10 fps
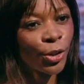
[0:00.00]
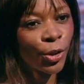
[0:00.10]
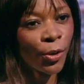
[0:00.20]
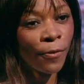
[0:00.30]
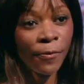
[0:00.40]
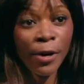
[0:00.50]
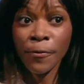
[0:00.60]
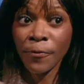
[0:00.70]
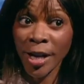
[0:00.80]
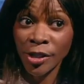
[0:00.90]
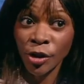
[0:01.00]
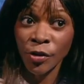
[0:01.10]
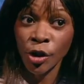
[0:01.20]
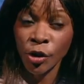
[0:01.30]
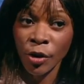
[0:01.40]
to grow faster
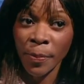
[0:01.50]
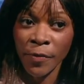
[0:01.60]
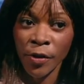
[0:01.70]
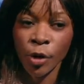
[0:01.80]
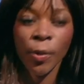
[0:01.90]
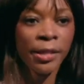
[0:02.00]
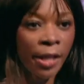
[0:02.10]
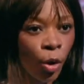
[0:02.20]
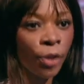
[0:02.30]
than Europe and the US, I